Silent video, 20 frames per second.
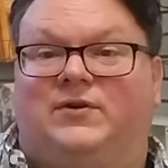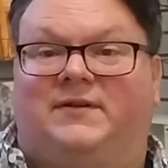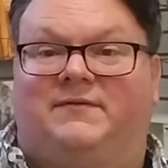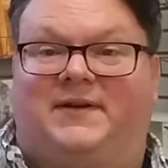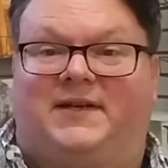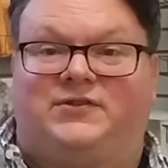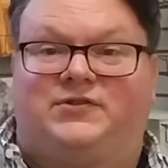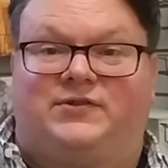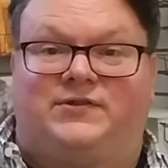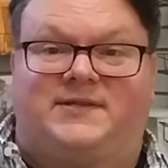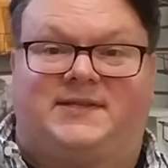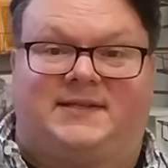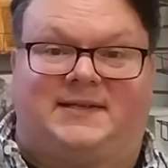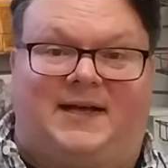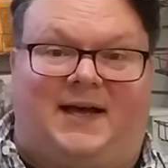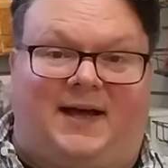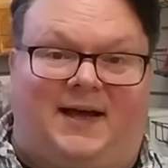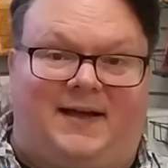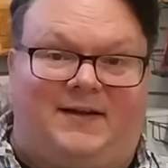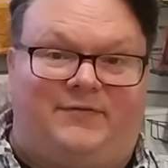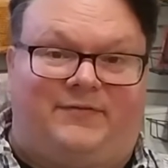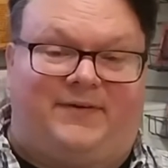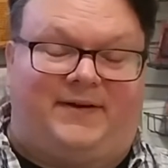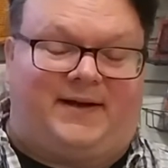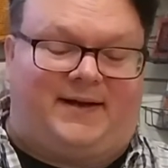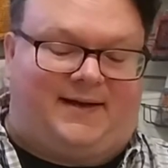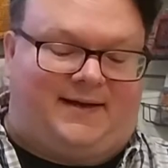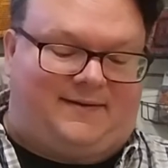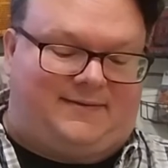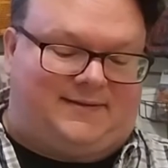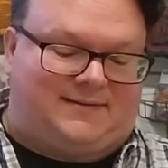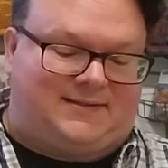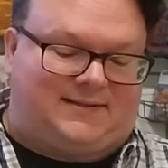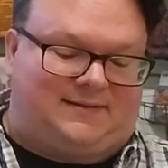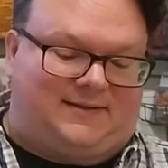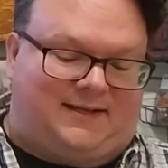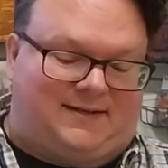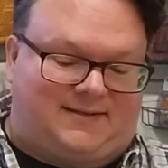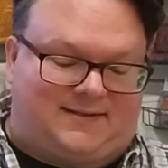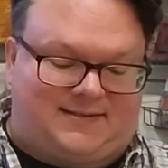Adventures in Hi-Fi, the
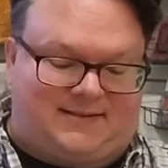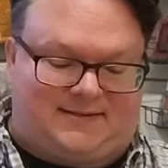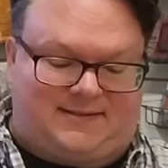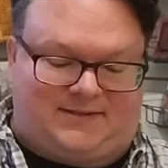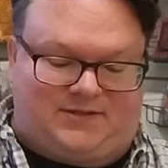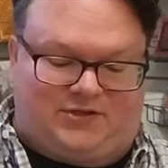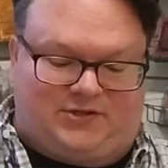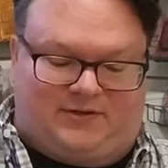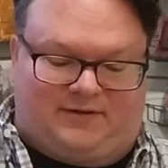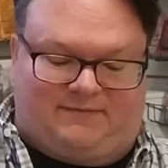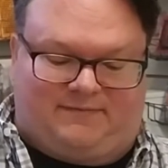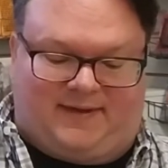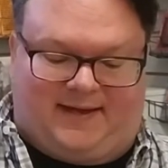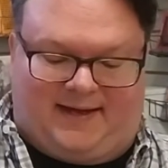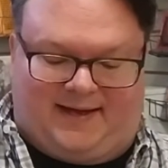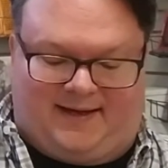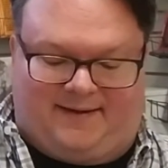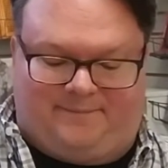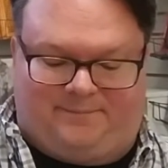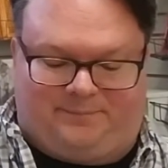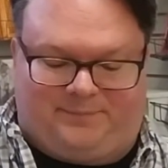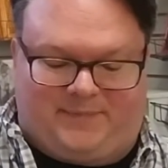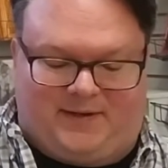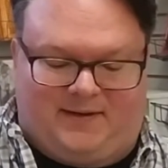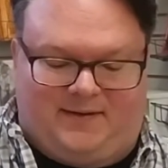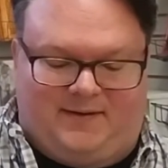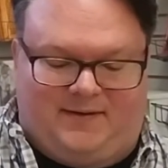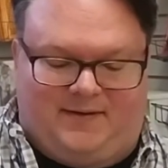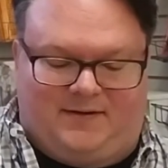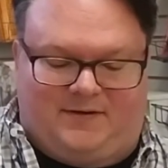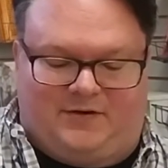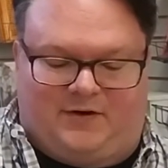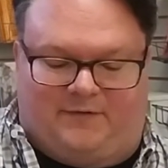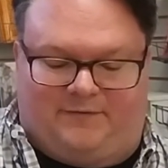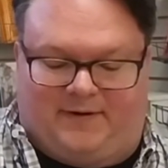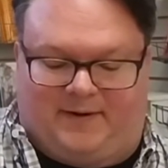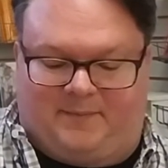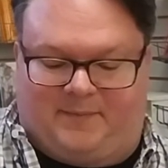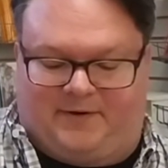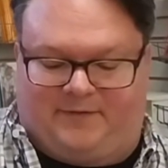deluxe edition of that.
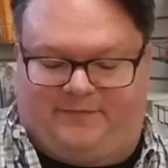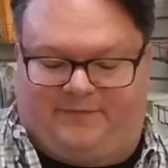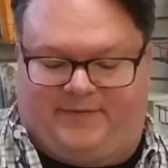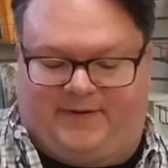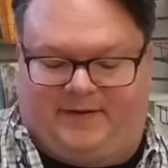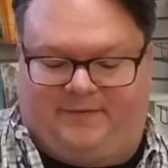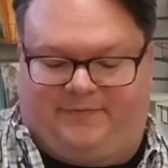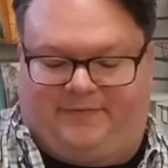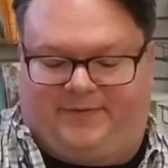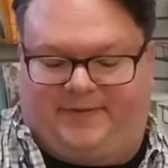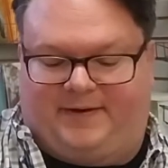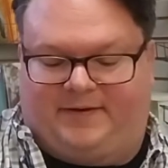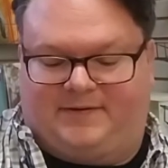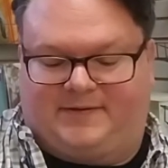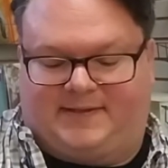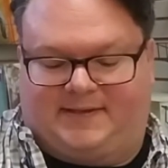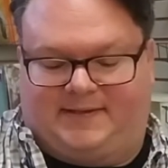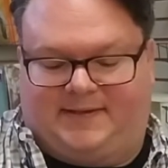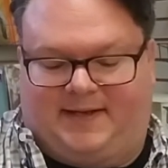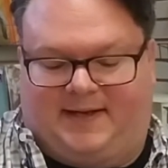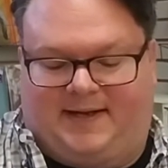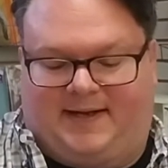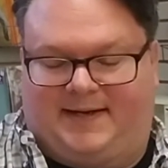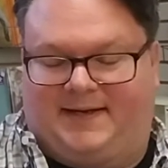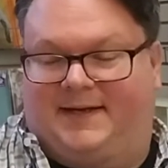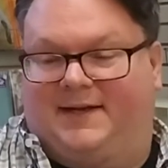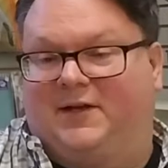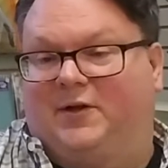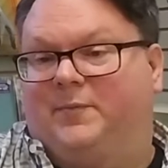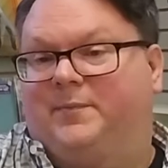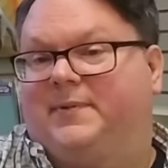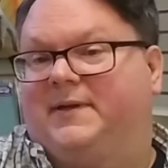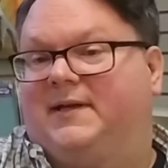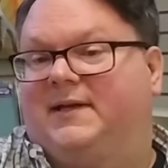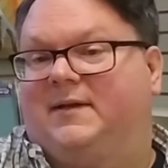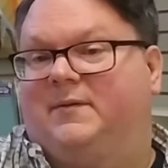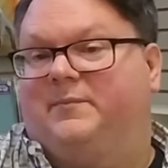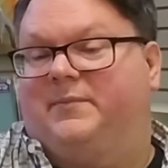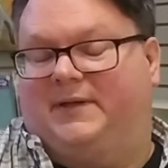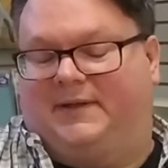November 5th, there's a 9
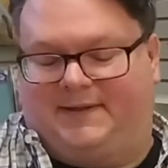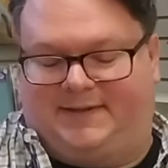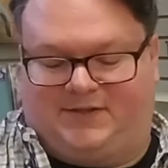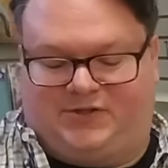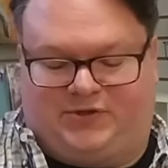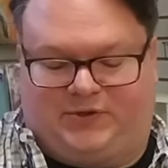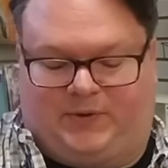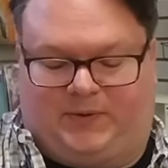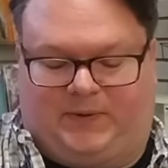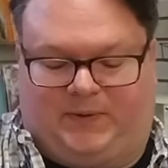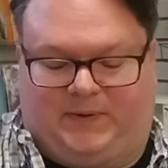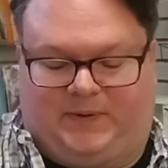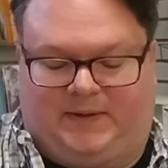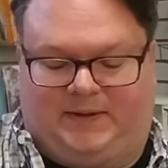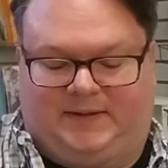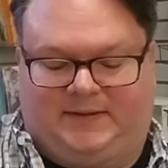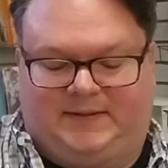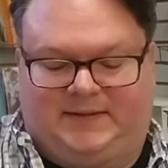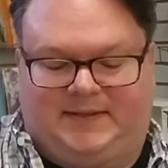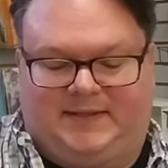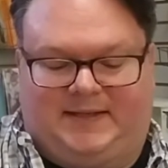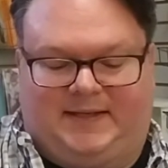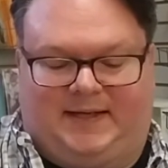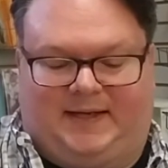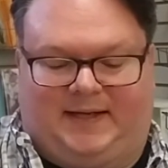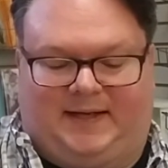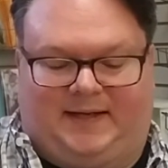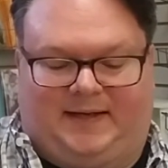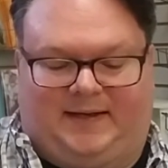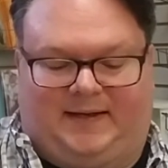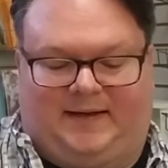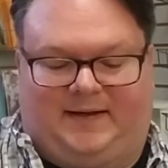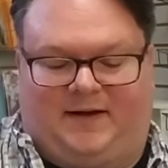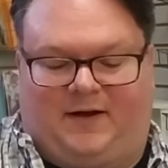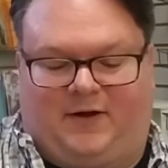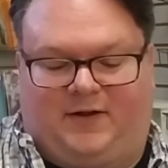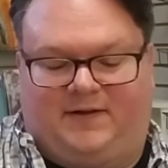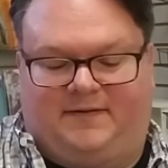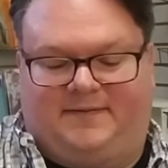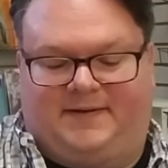LP Billy Joel uh,
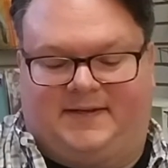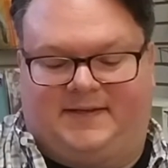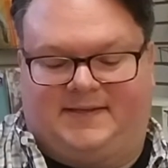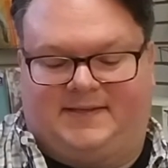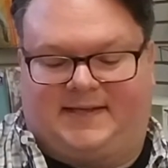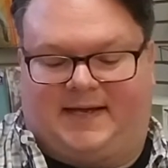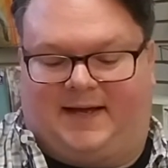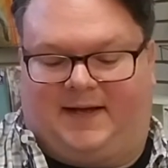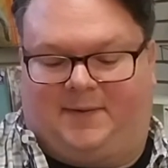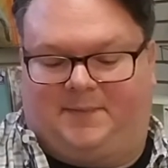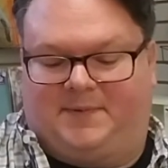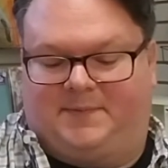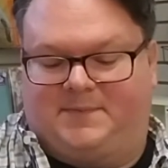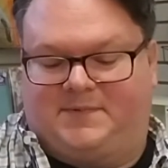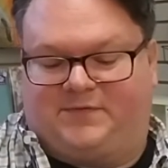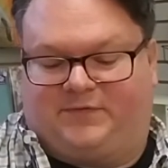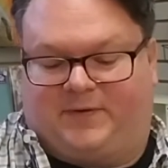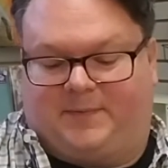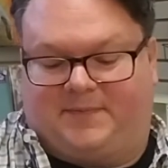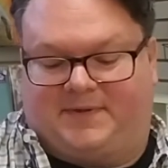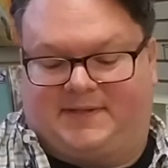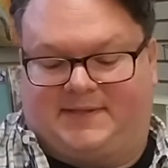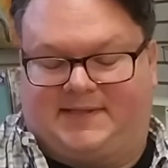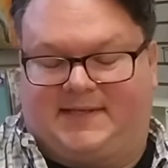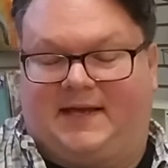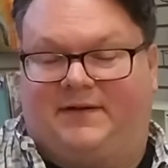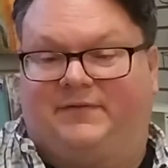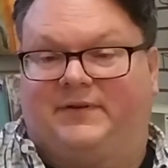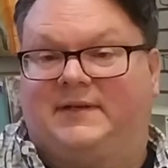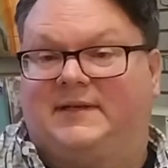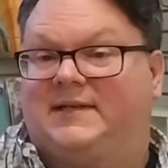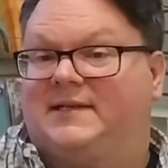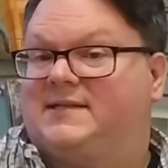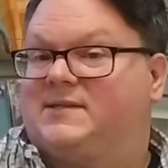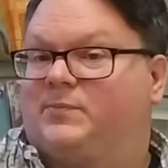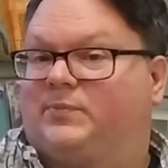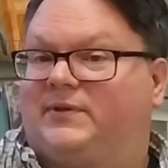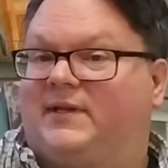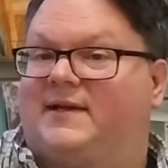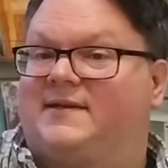all of his albums from the 70s
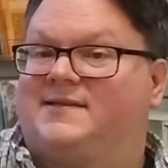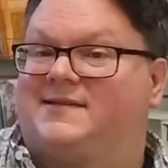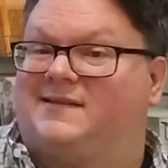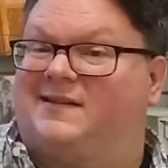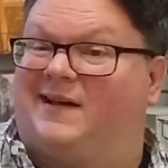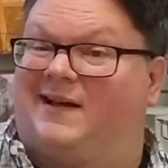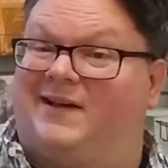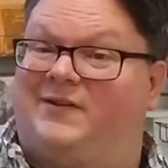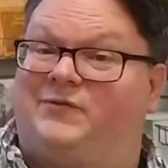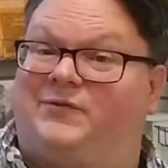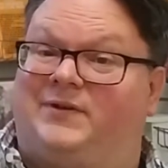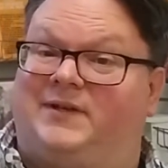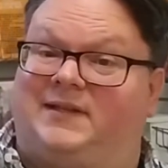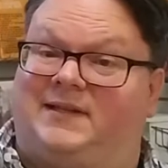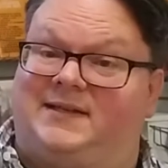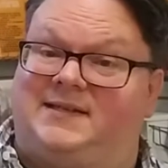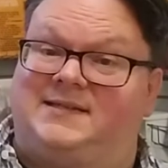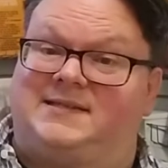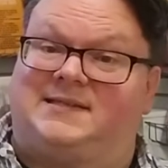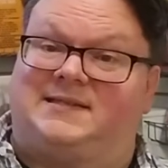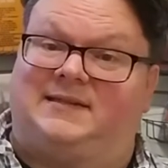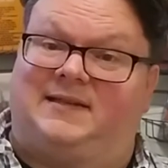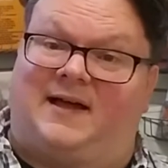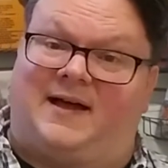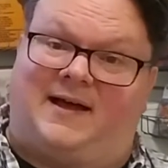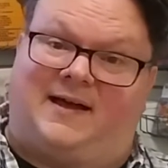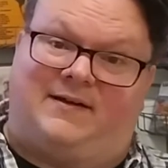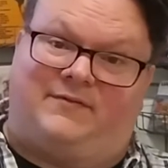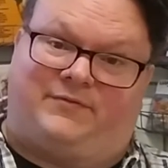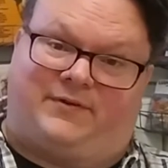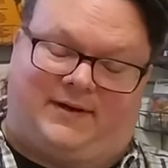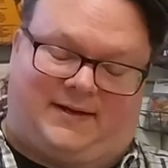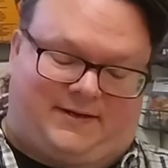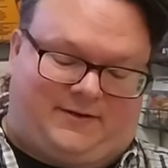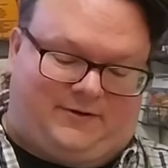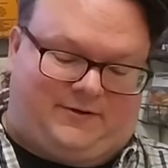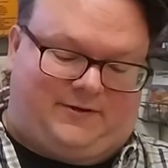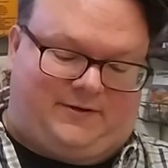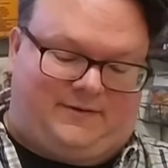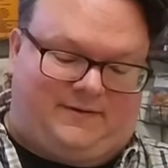plus an unreleased live
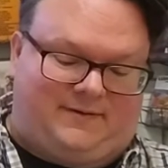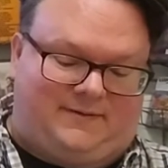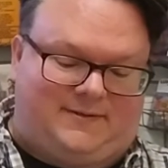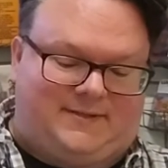record.